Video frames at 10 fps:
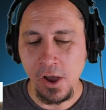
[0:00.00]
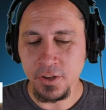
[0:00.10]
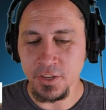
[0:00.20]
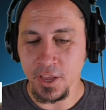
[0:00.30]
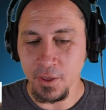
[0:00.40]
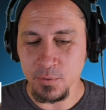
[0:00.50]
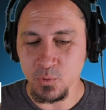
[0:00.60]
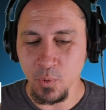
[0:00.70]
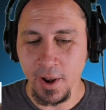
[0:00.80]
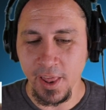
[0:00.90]
Yeah, that was
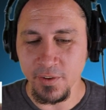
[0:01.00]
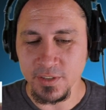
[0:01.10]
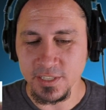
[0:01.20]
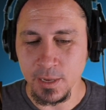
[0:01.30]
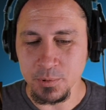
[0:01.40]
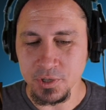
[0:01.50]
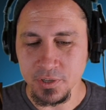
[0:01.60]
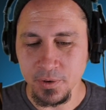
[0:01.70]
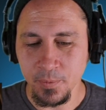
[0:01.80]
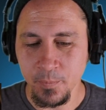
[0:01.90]
right out of Inception. it, the
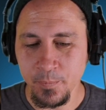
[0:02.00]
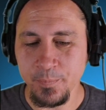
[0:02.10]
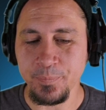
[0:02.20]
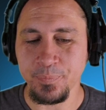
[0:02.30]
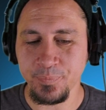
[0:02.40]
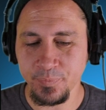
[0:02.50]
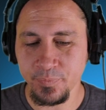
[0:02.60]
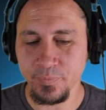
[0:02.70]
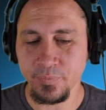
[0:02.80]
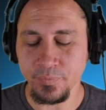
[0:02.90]
more dangerous it
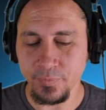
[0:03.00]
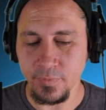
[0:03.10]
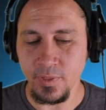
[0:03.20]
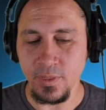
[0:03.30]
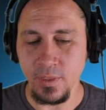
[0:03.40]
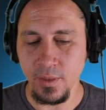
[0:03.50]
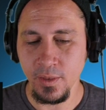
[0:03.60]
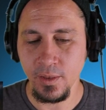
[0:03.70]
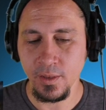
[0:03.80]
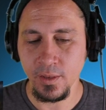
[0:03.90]
becomes.
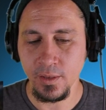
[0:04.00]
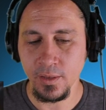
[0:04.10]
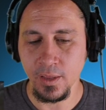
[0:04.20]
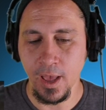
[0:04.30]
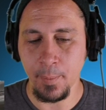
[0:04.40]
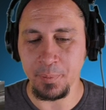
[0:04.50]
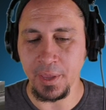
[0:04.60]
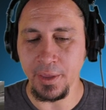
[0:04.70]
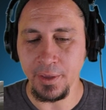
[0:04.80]
Happy.